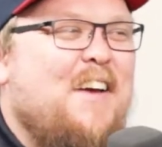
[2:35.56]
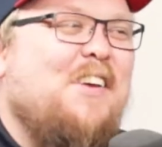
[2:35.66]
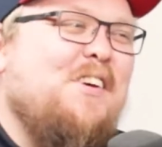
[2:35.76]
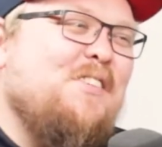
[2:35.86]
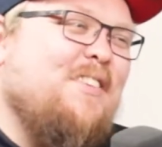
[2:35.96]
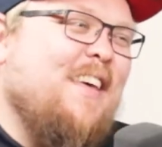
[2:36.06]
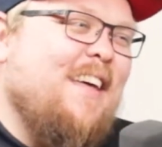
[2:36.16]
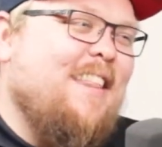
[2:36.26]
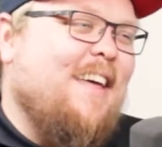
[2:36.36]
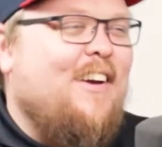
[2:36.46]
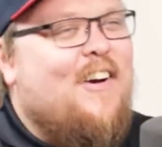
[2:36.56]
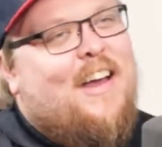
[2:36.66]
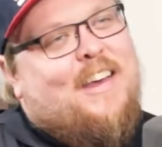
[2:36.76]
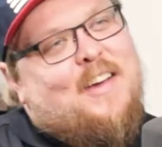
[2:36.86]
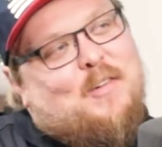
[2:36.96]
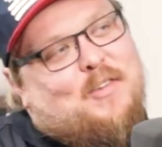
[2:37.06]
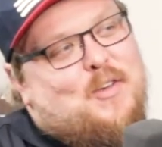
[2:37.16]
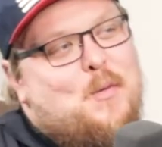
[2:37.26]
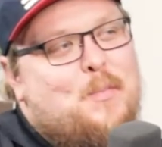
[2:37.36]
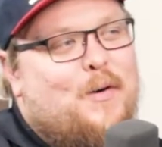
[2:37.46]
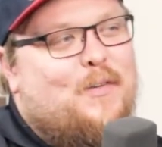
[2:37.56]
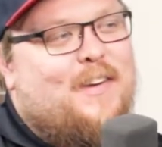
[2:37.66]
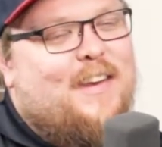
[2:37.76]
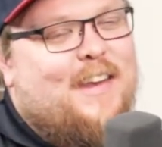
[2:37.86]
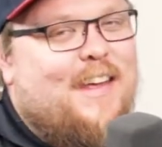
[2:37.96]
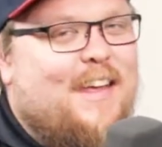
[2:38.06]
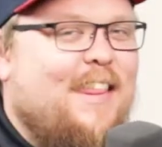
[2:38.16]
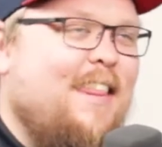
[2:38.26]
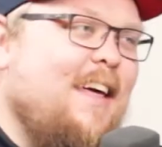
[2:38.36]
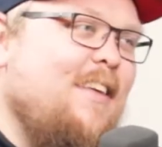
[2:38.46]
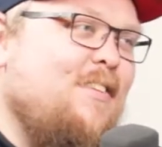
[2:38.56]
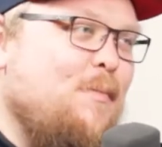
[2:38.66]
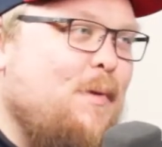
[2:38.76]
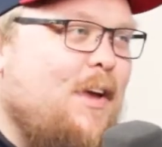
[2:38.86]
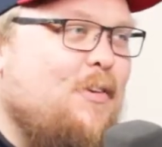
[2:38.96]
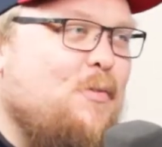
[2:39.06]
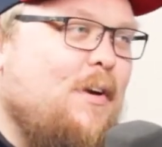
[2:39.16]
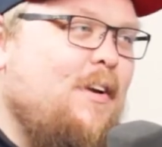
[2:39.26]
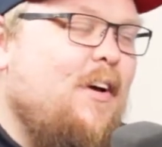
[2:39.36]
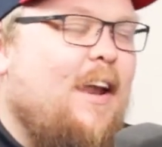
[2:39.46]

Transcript: You said that your idea was so potent that somebody else wanted to do it.